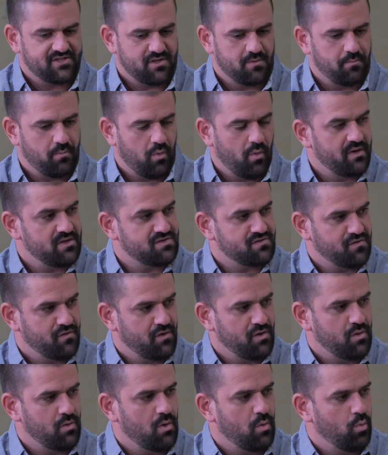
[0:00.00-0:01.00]
points for
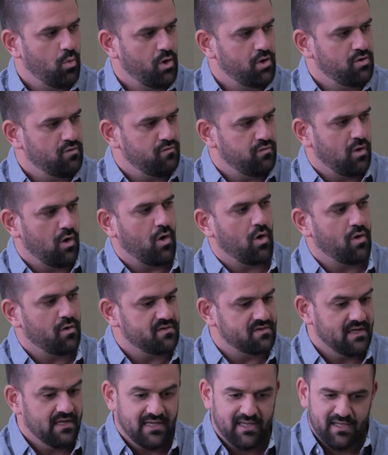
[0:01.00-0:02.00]
you and what you've
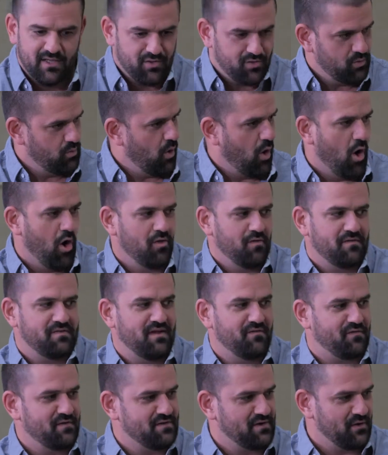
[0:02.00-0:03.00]
learned through all the
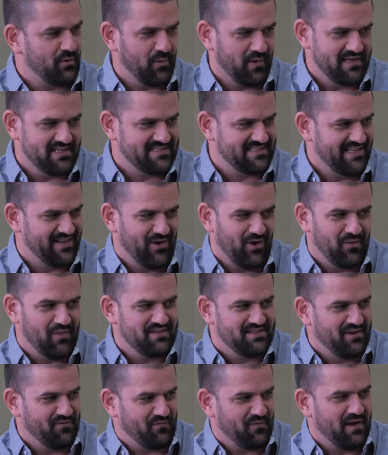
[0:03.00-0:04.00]
different degrees and all
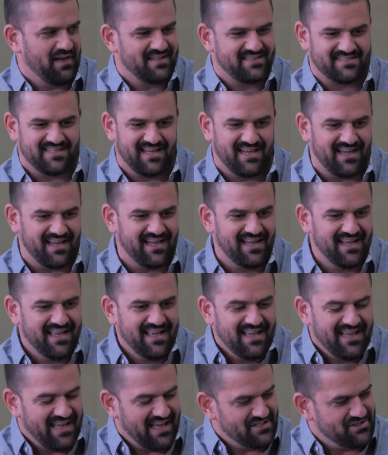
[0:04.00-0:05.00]
the different
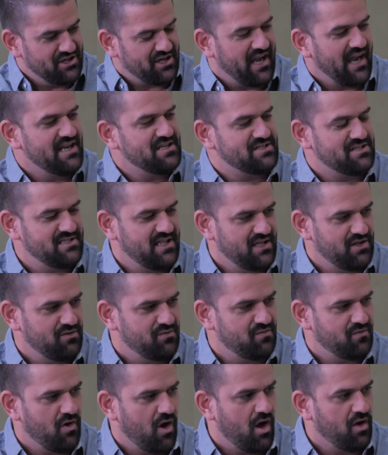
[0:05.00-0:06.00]
education that
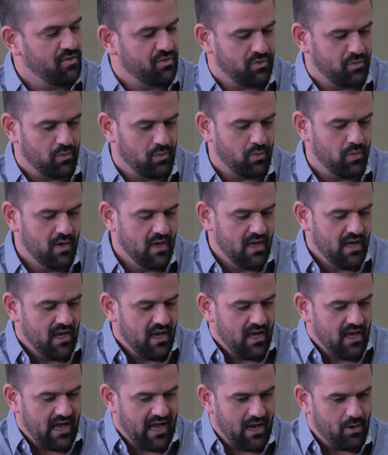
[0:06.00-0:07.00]
you've gone through?
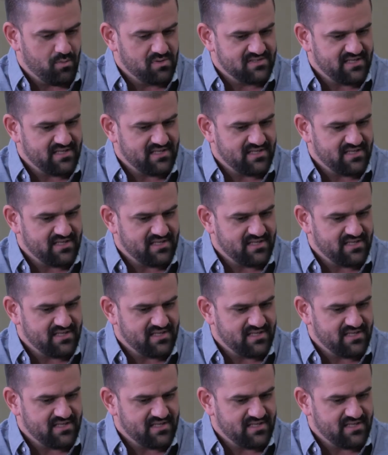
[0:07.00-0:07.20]
How was that